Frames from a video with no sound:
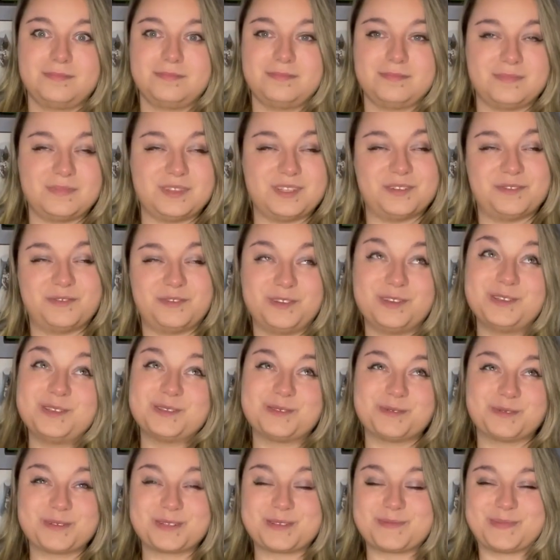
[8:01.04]
the views
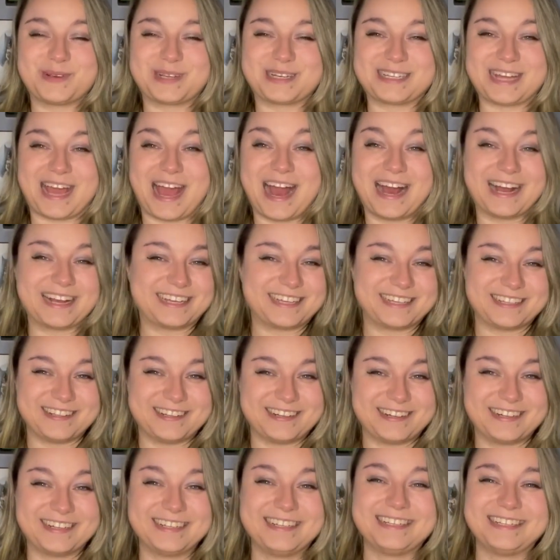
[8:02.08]
were
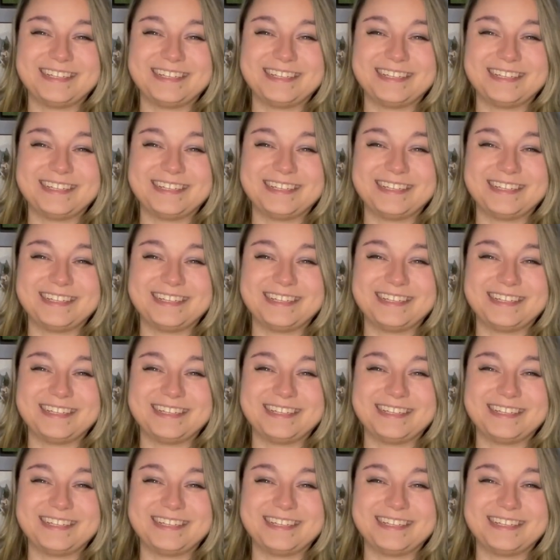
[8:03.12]
spectacular.